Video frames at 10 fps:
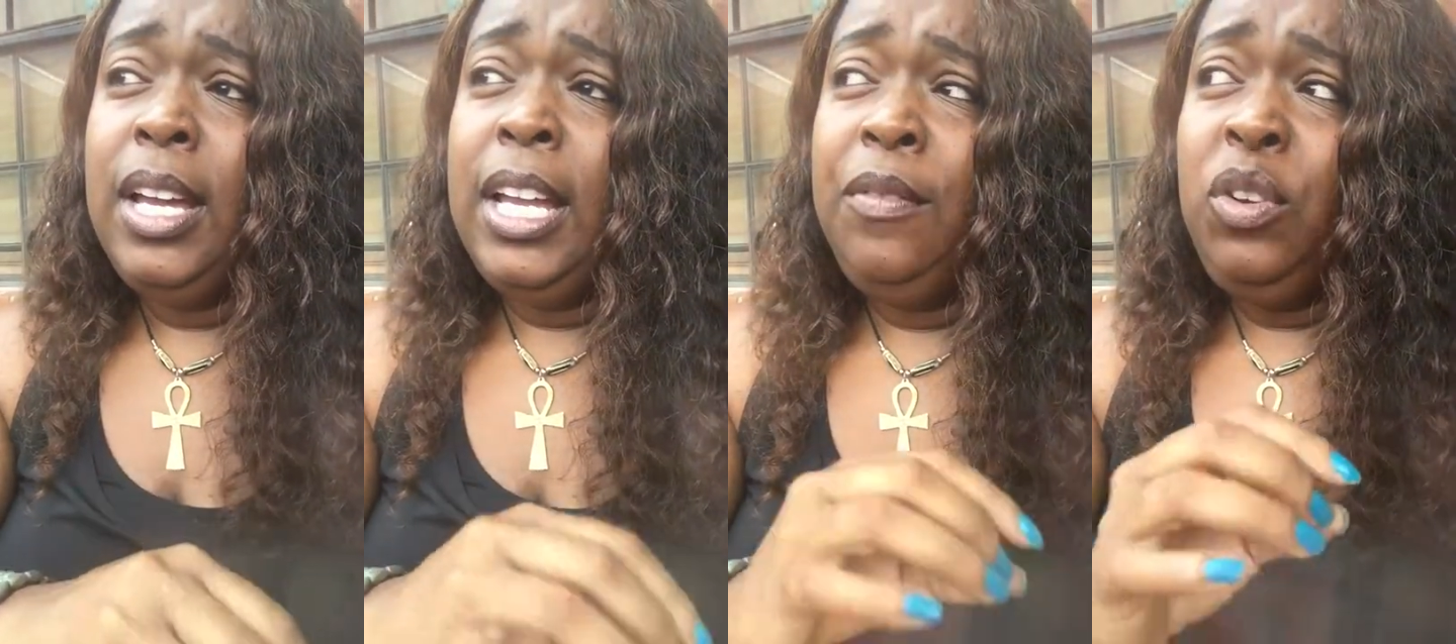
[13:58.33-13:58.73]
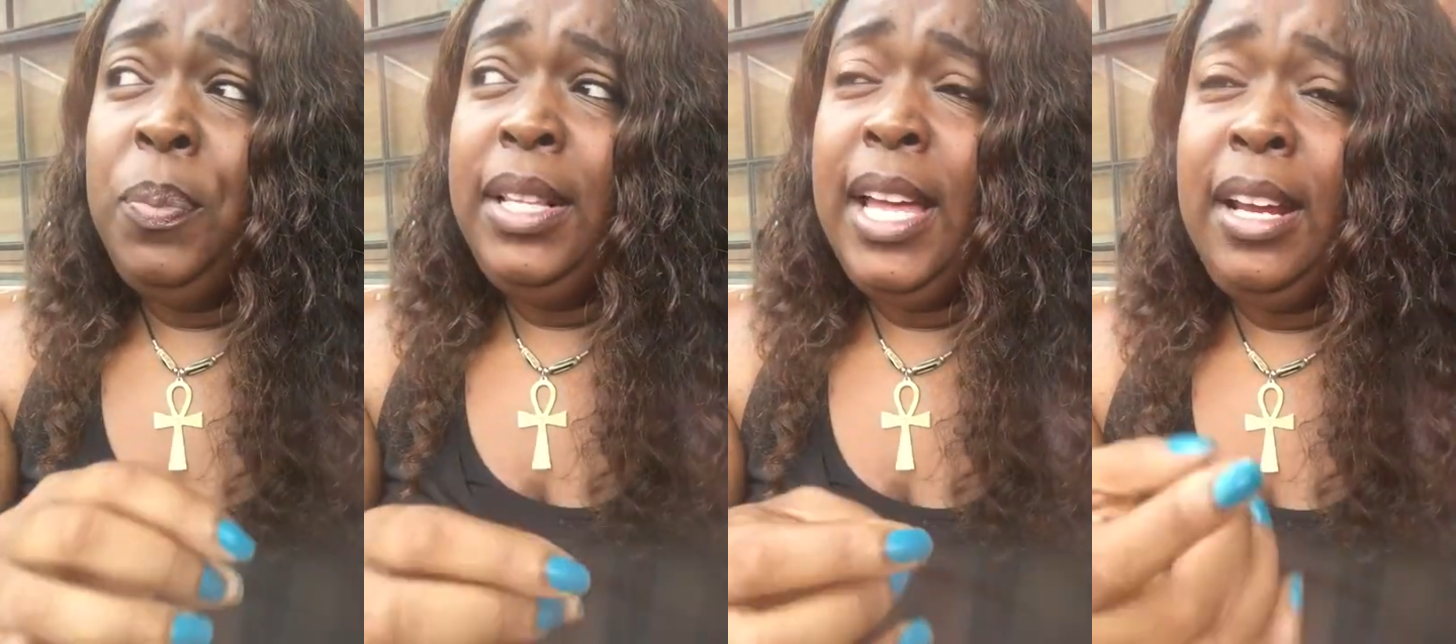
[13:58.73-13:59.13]
And if you
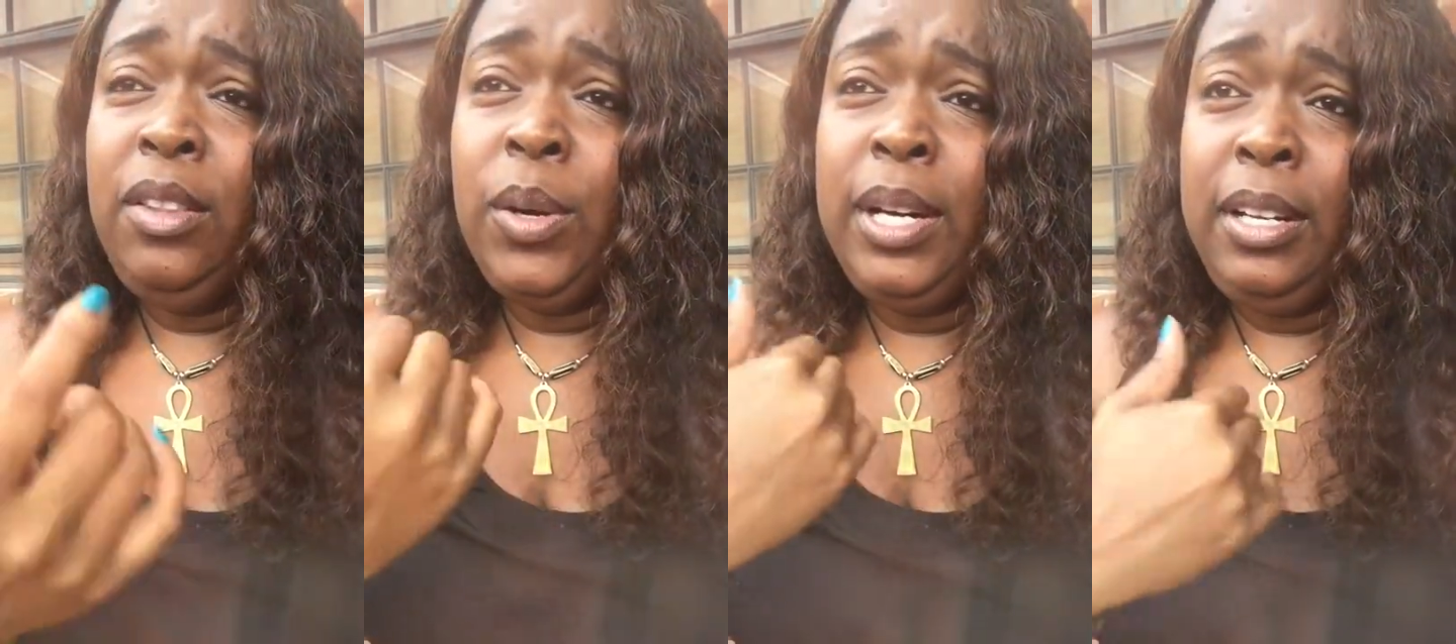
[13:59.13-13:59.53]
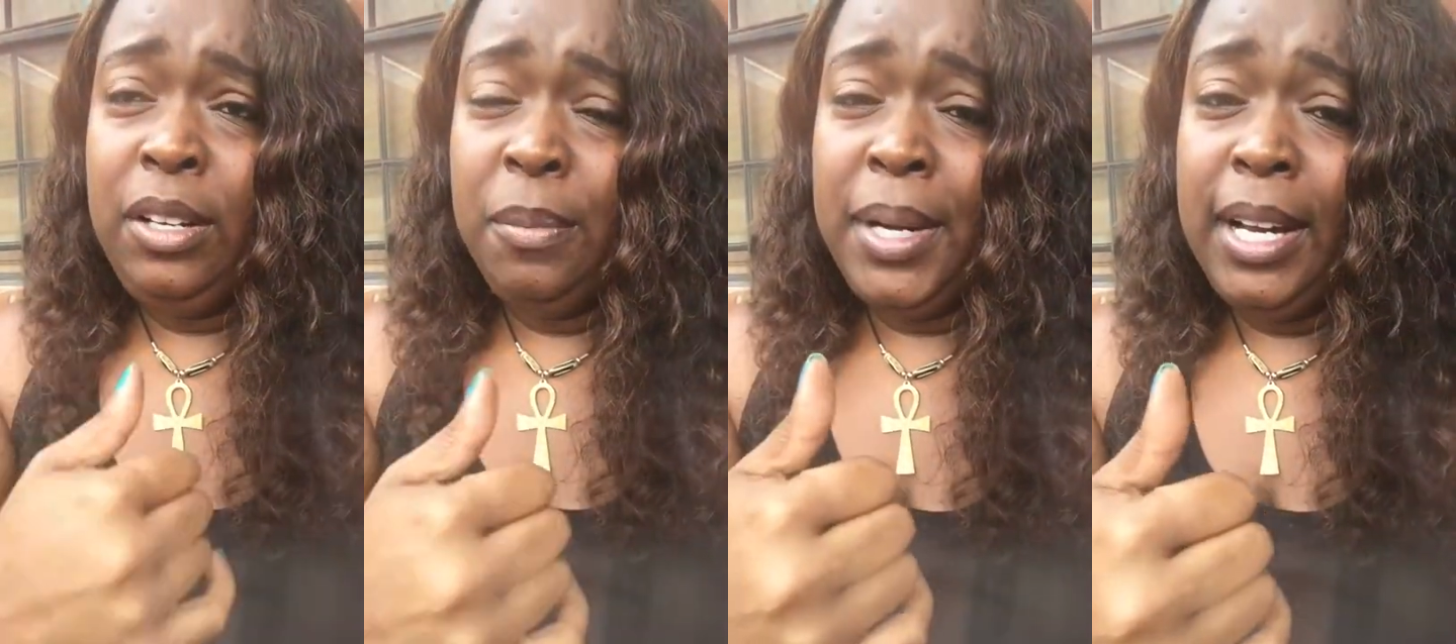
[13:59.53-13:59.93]
put that thought in
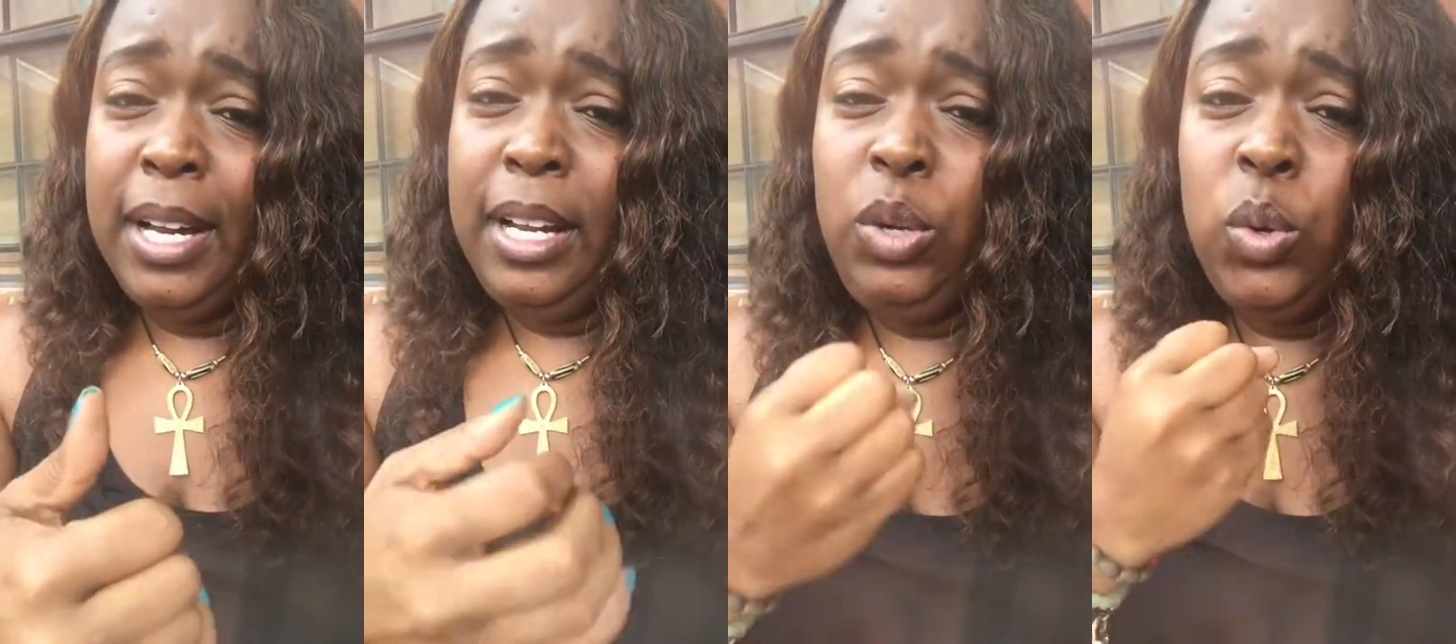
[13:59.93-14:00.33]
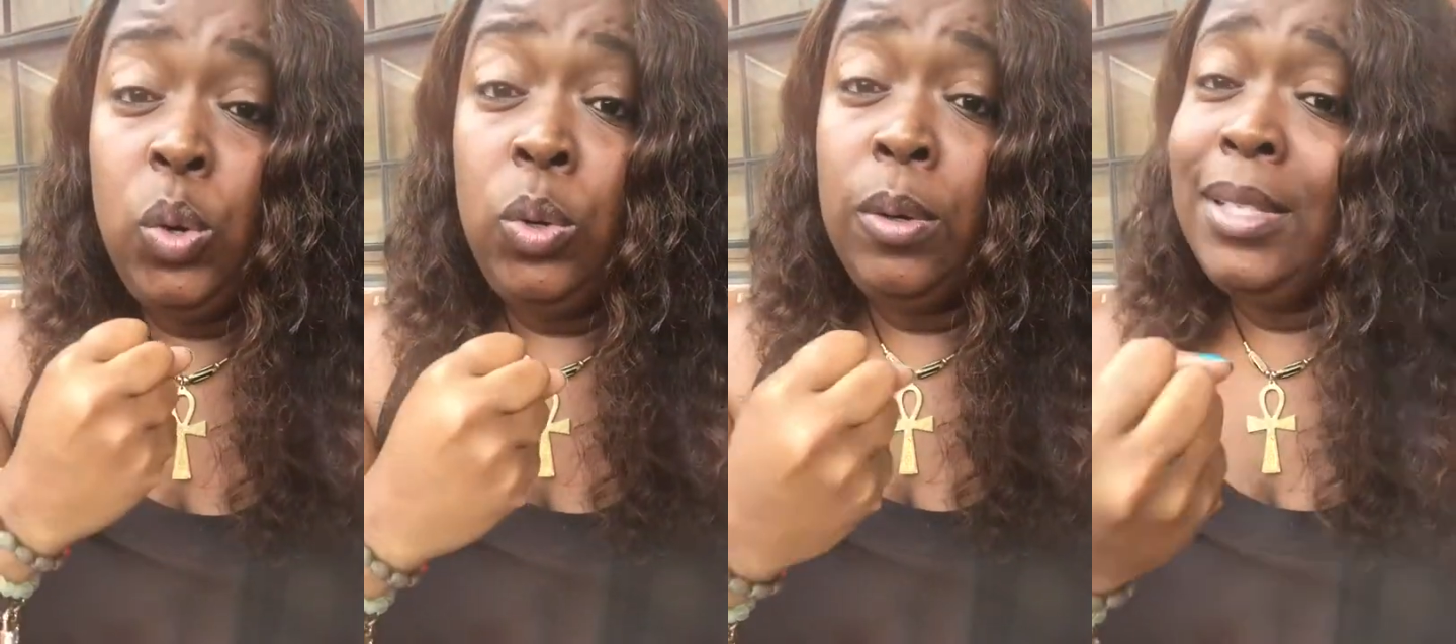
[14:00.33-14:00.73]
your mind and you
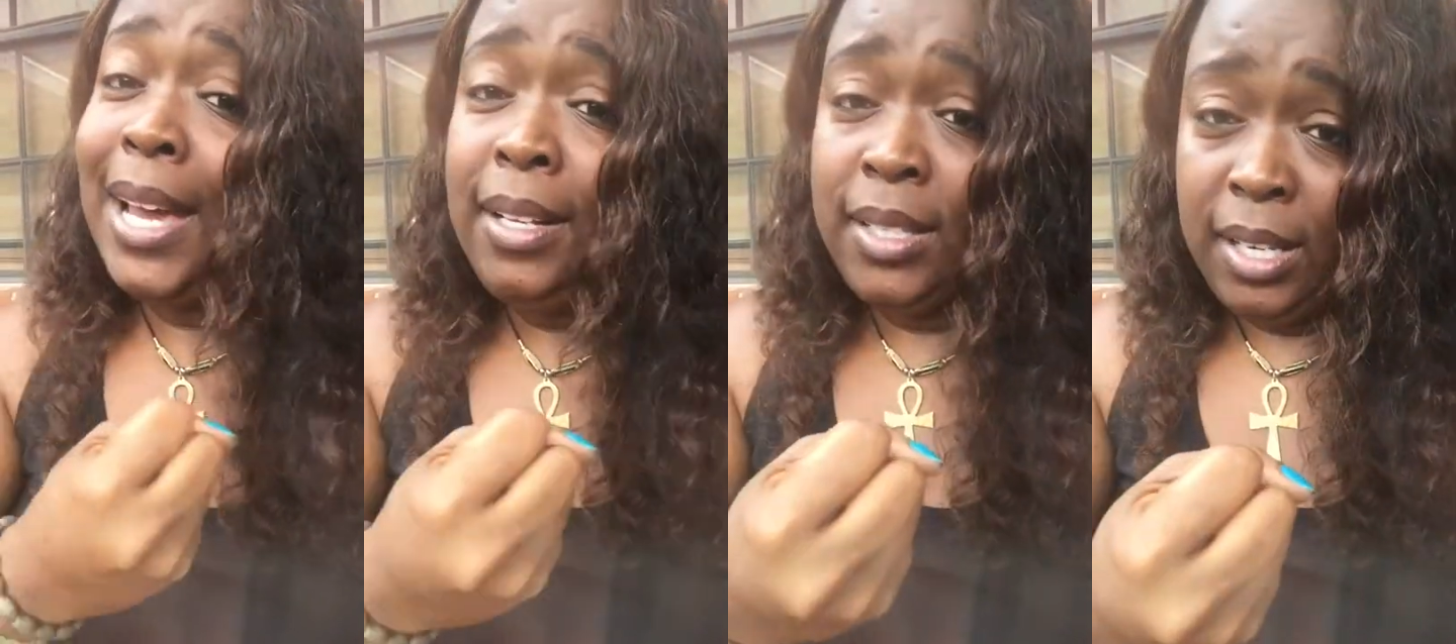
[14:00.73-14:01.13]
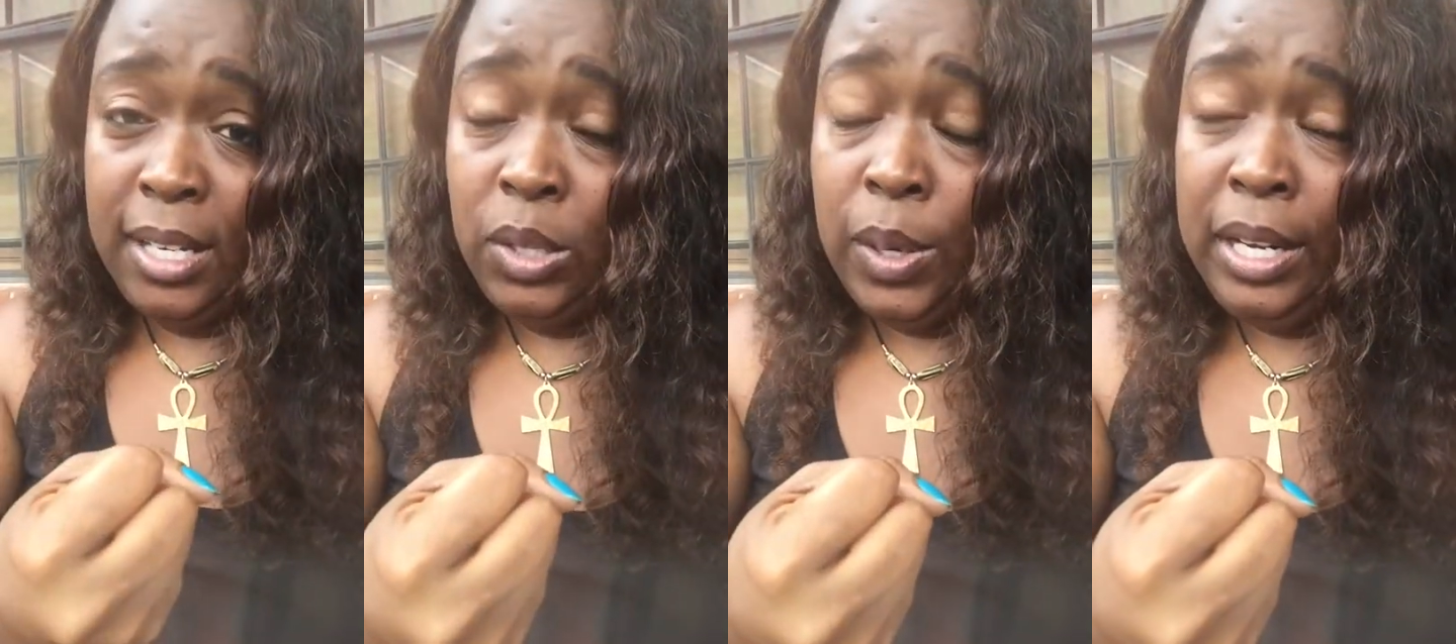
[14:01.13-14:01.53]
hold on tight to
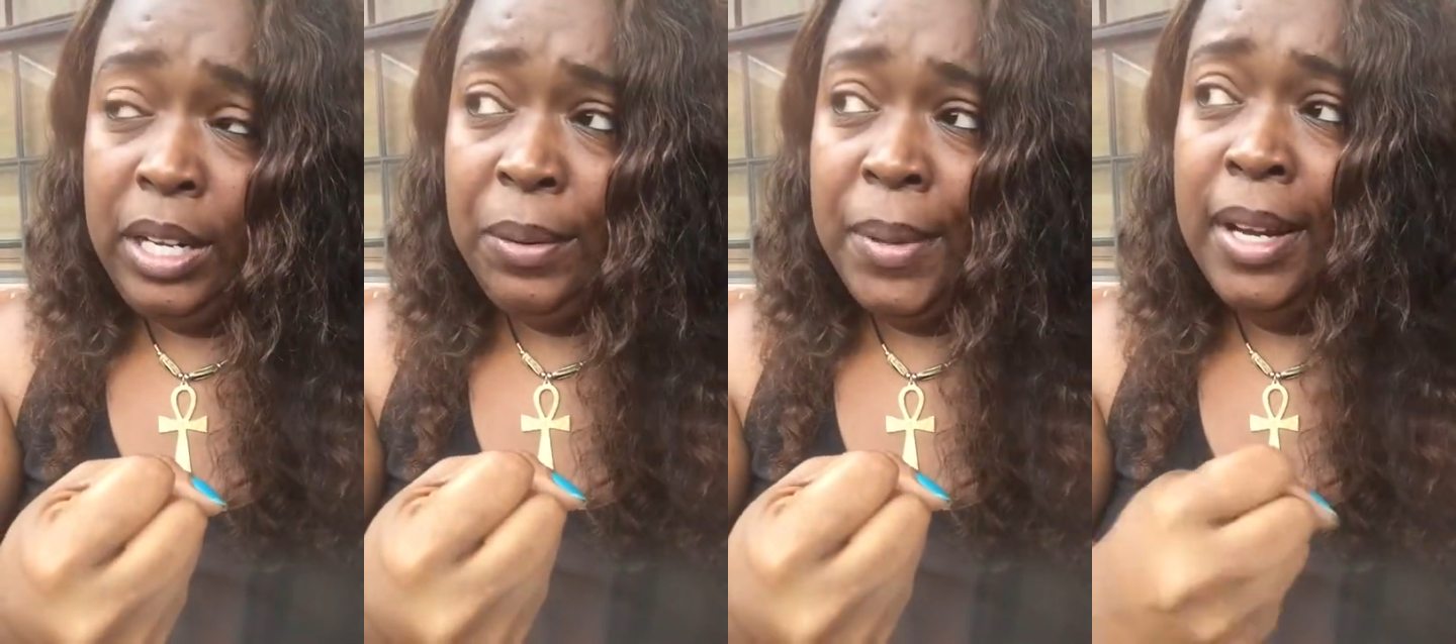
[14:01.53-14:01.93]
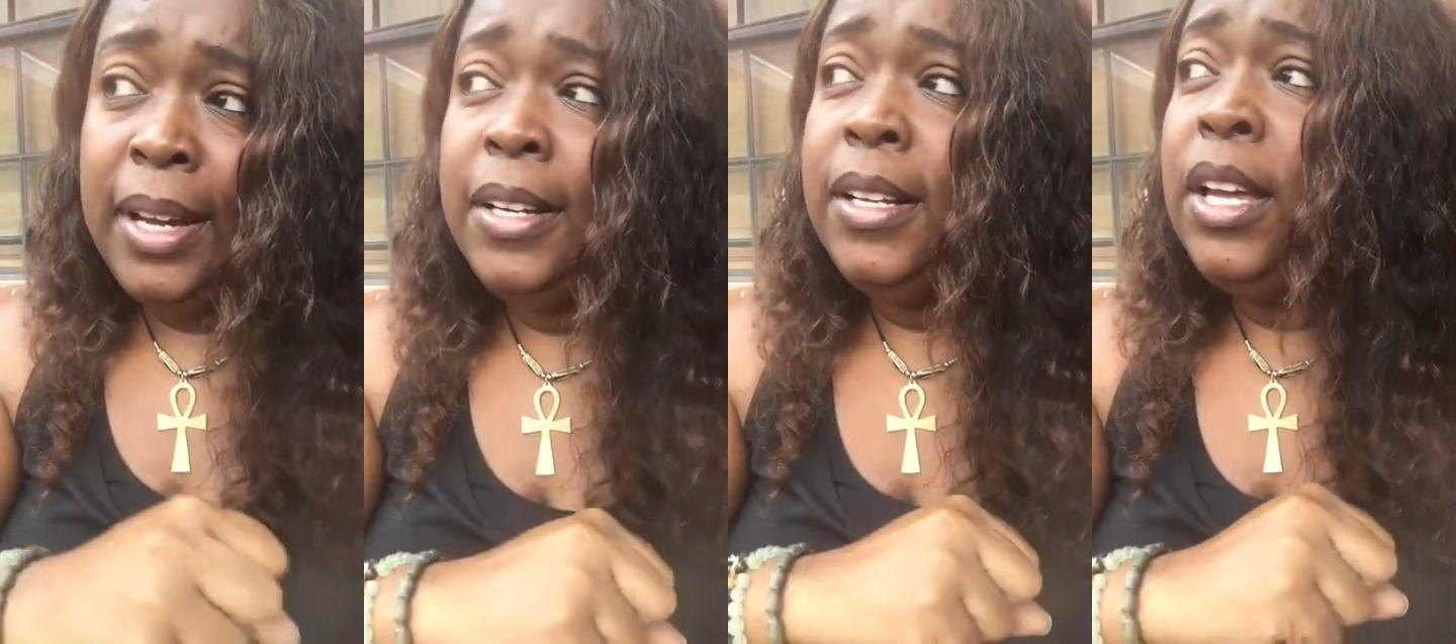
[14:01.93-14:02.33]
that thought in your
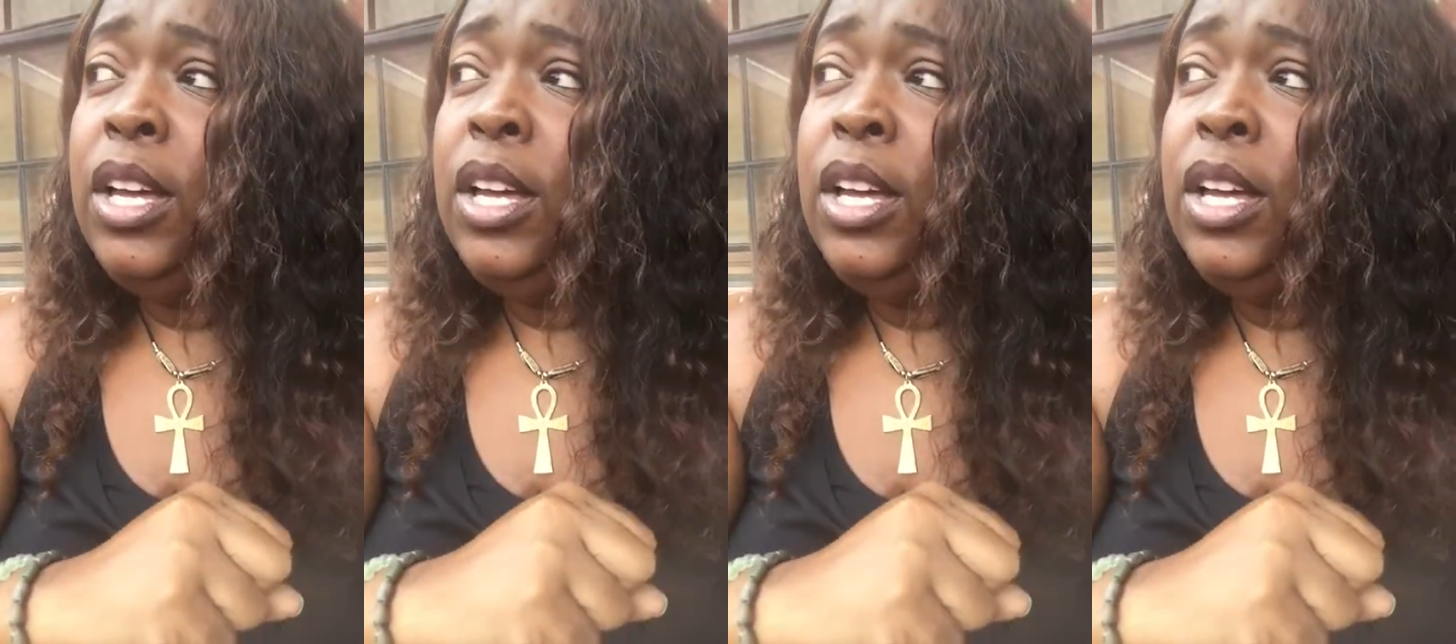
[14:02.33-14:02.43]
mind,